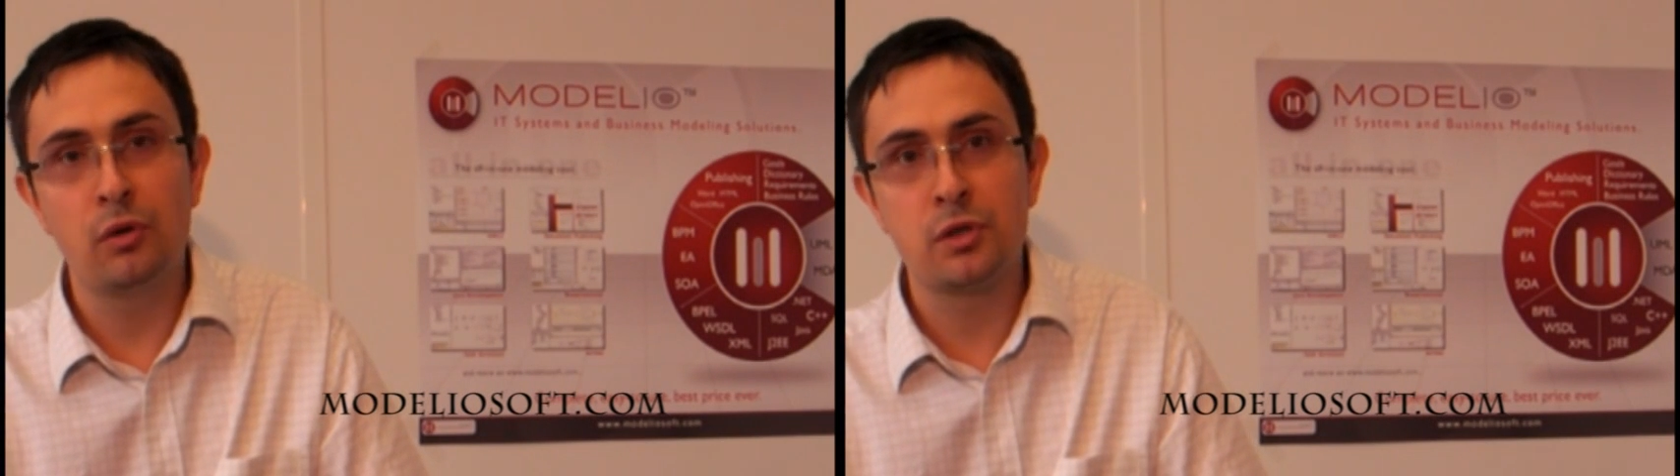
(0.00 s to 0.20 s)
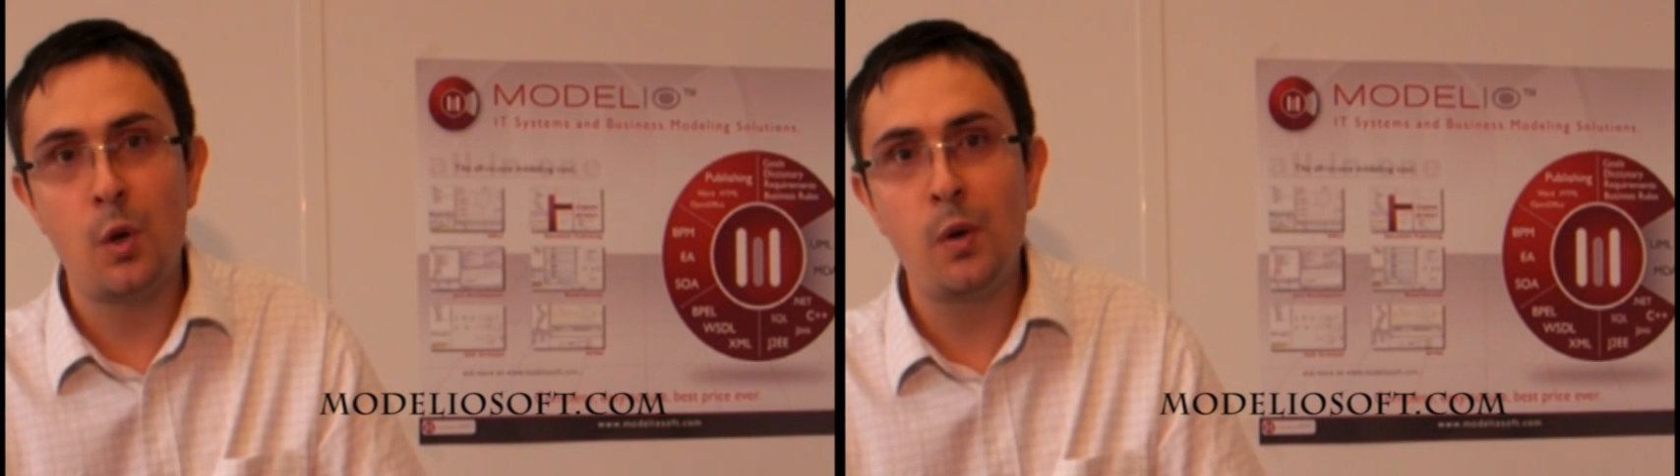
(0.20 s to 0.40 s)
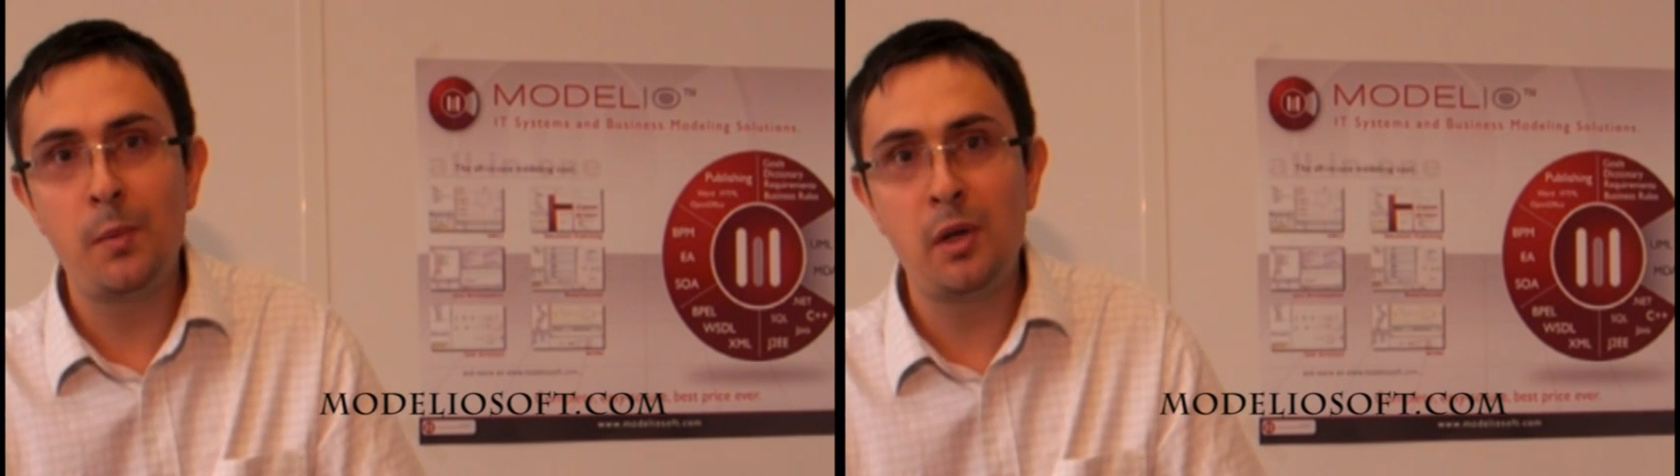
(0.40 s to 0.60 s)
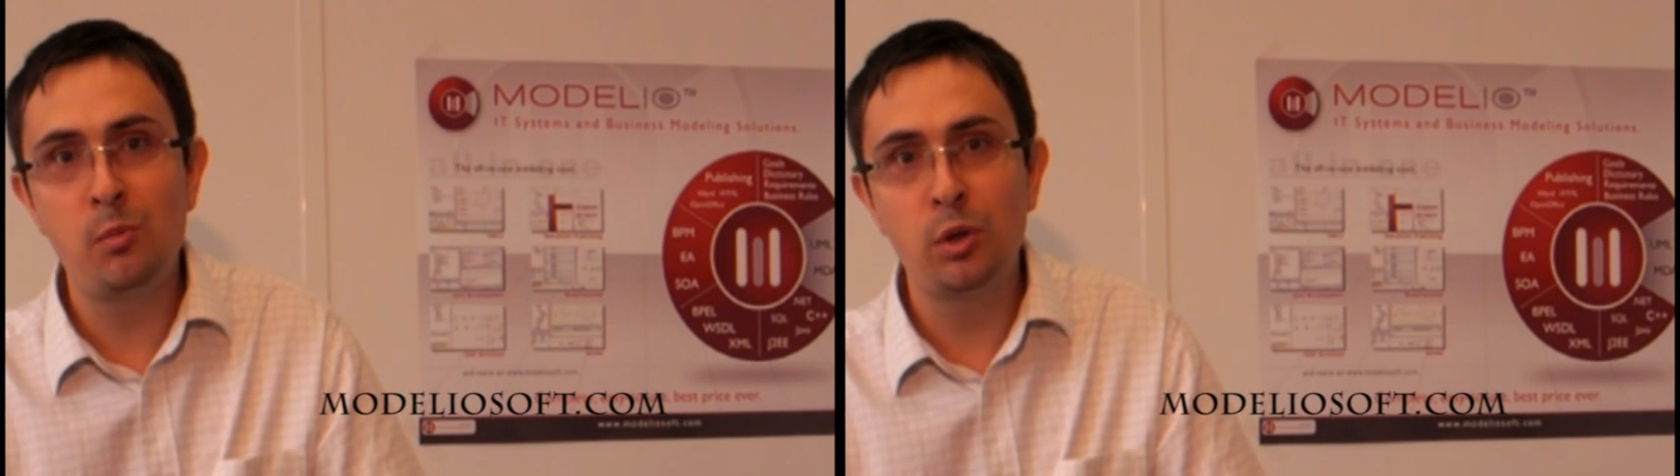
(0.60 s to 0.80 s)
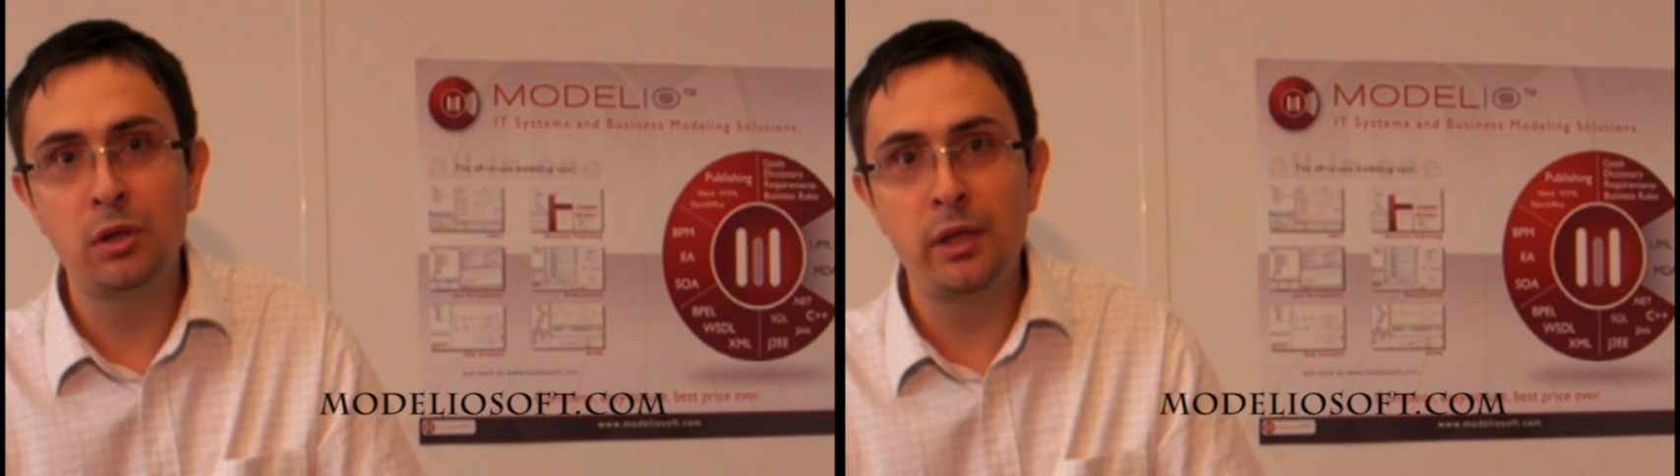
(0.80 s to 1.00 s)
SoaML
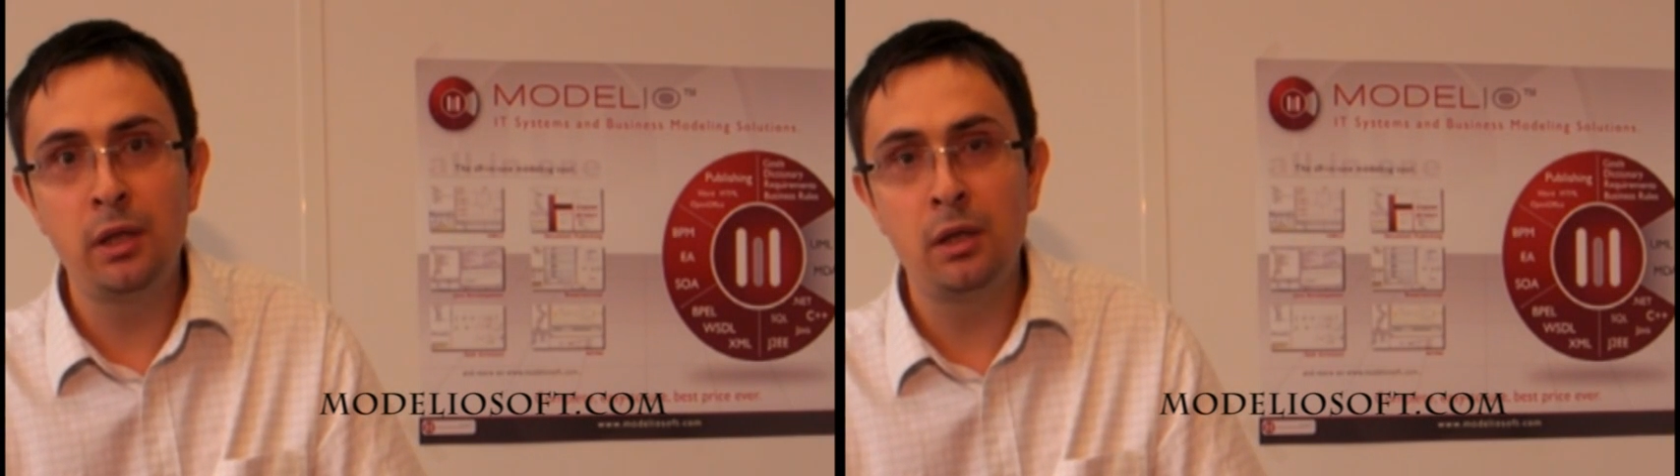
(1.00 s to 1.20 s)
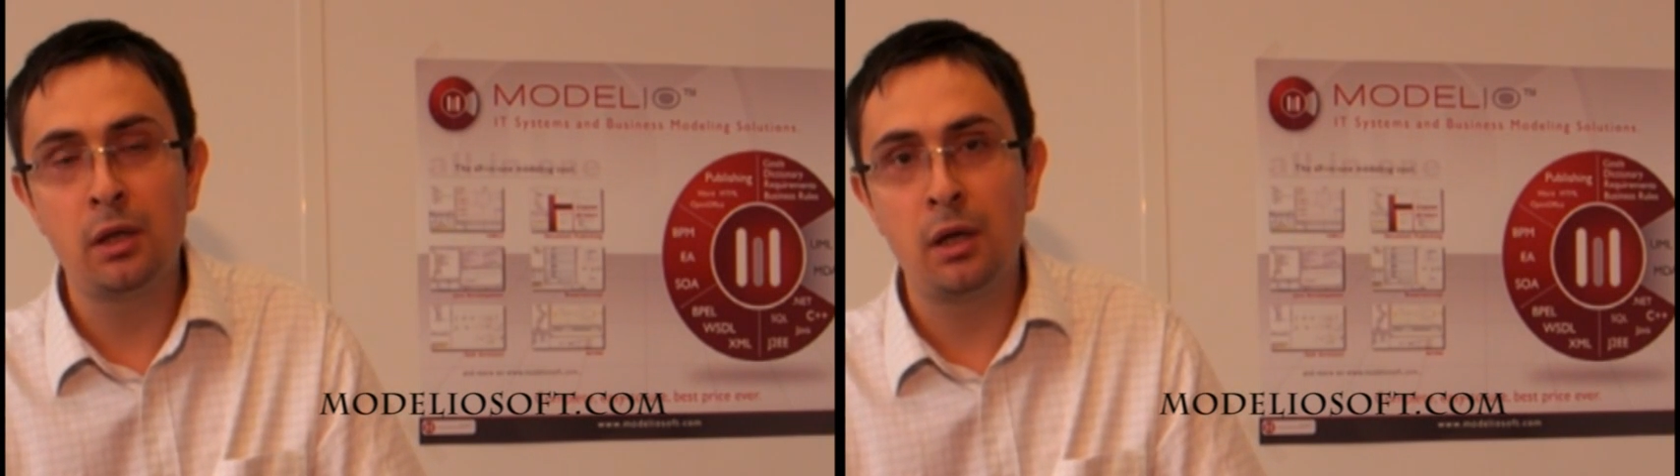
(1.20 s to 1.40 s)
modeling,